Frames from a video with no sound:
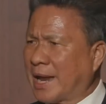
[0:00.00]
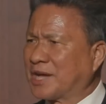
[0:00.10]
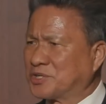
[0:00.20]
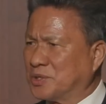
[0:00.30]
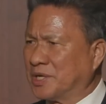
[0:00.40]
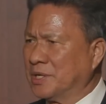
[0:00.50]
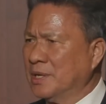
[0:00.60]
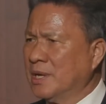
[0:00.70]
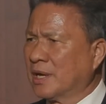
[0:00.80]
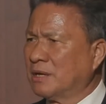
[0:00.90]
actually
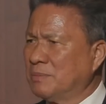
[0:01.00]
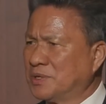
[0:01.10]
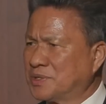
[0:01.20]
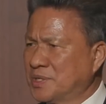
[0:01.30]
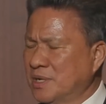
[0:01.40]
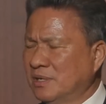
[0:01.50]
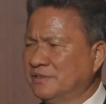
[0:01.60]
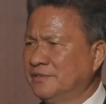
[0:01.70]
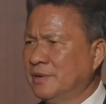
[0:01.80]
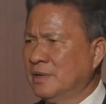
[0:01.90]
can be
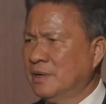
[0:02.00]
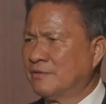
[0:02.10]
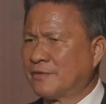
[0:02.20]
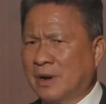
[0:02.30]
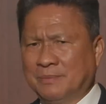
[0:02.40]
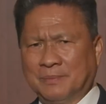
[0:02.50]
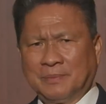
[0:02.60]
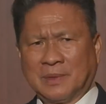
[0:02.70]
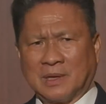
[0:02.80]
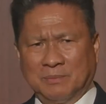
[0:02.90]
served
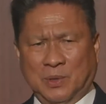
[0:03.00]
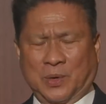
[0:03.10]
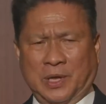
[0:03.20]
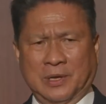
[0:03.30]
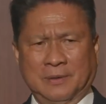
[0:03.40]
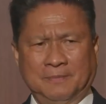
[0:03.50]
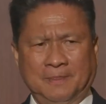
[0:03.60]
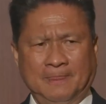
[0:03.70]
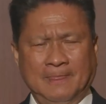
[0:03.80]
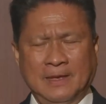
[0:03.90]
from Cambodia.
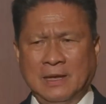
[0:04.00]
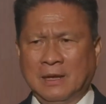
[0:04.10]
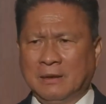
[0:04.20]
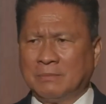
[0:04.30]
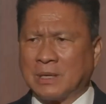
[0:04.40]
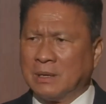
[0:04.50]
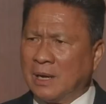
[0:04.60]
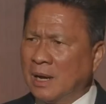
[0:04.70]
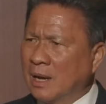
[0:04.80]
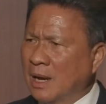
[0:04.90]
But
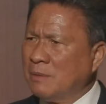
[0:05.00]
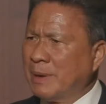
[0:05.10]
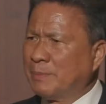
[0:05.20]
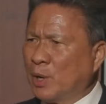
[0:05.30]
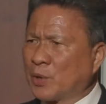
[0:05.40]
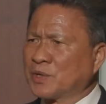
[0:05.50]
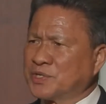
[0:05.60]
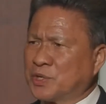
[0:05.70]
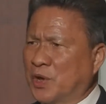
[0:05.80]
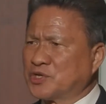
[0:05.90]
how about political
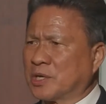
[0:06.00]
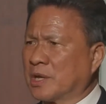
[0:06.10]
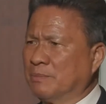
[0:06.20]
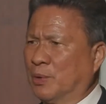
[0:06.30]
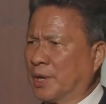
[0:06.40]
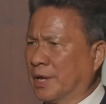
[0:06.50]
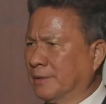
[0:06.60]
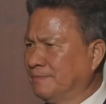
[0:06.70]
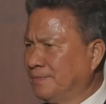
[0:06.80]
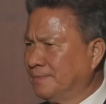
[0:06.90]
situation in
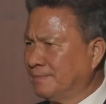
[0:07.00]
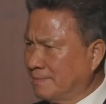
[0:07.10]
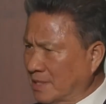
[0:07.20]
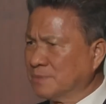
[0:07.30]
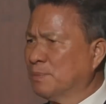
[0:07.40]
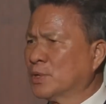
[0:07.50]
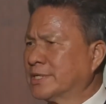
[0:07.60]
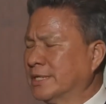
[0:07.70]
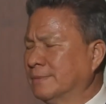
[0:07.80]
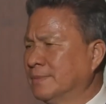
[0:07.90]
Cambodia? That's
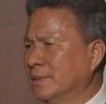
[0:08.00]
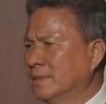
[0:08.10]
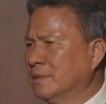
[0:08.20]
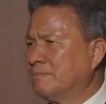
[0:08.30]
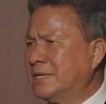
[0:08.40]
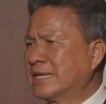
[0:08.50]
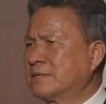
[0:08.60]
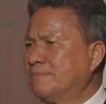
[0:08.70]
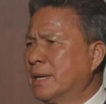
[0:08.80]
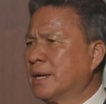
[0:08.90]
important.
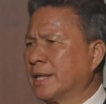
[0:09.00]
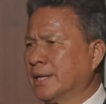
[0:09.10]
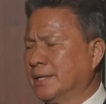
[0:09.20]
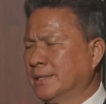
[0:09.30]
Predictability